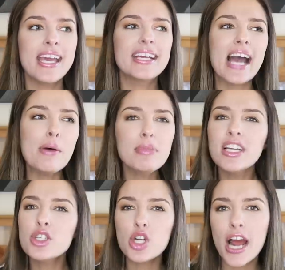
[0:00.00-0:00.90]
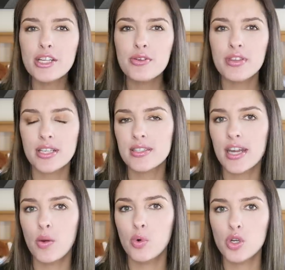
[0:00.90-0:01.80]
it got me to try new things
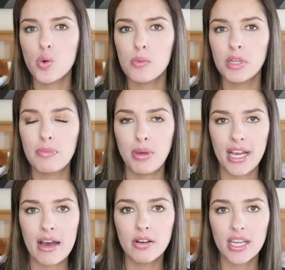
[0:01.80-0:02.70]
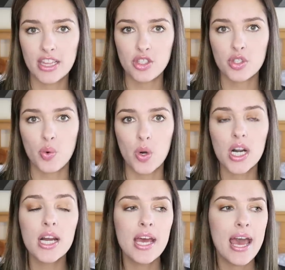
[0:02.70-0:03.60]
that I wouldn't normally pick out in the
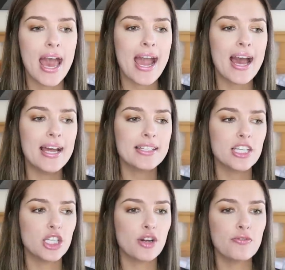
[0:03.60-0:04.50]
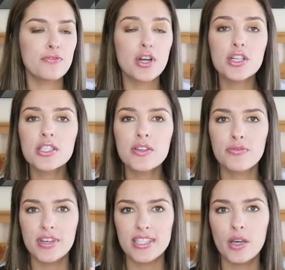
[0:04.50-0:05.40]
store. And your first
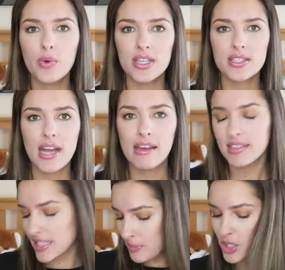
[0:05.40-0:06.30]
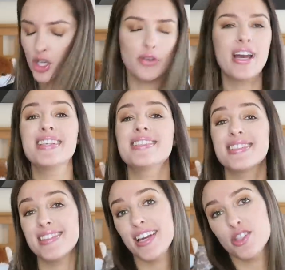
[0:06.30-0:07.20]
visit with a stylist, let me show you guys the
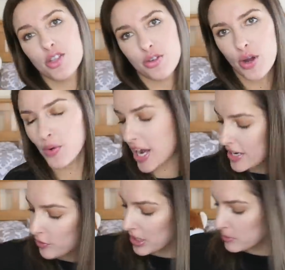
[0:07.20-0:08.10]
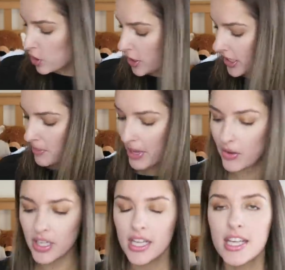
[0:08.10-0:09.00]
site so you know kind of what I'm talking about.